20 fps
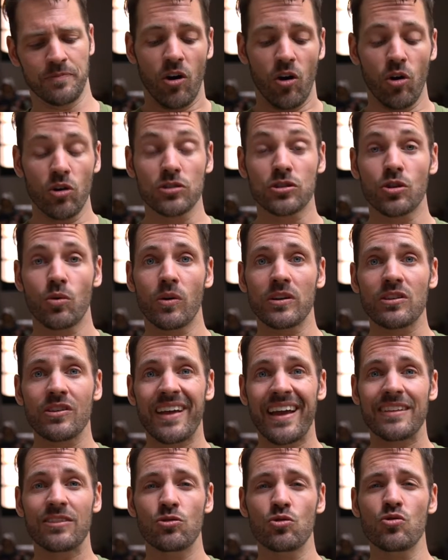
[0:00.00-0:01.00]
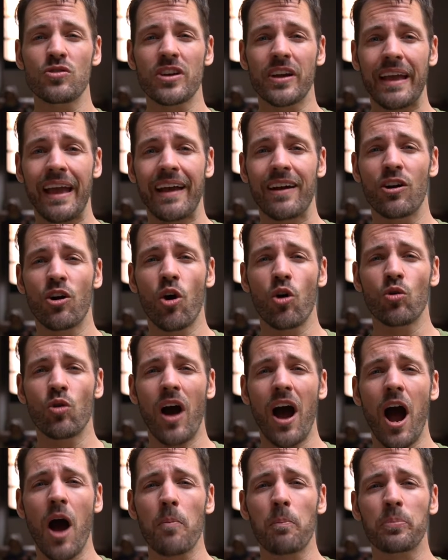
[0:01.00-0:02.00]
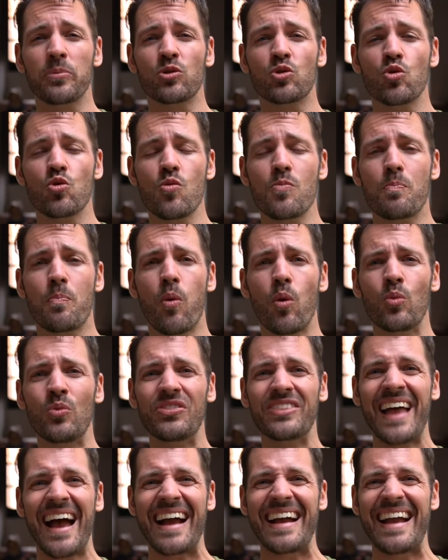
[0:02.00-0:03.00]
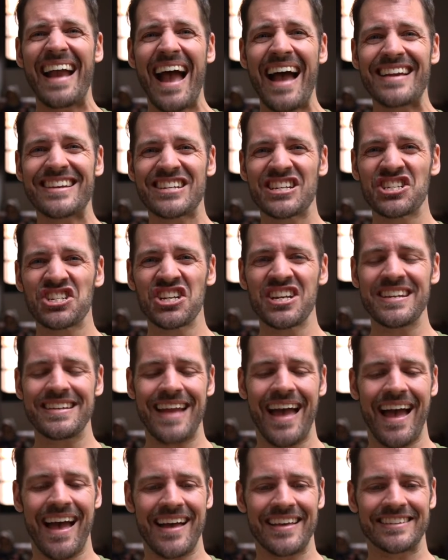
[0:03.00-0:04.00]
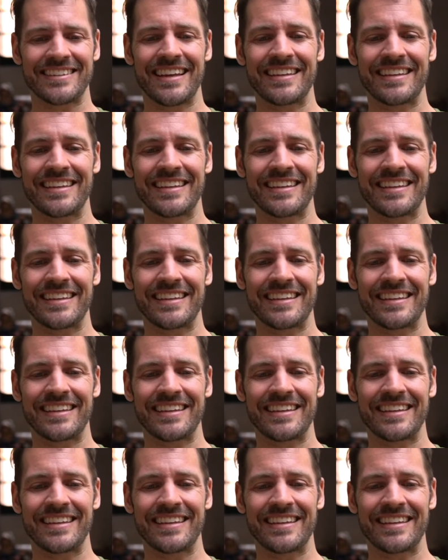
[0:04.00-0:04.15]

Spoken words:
Also what you can do, you can go up to Punta Gallinas,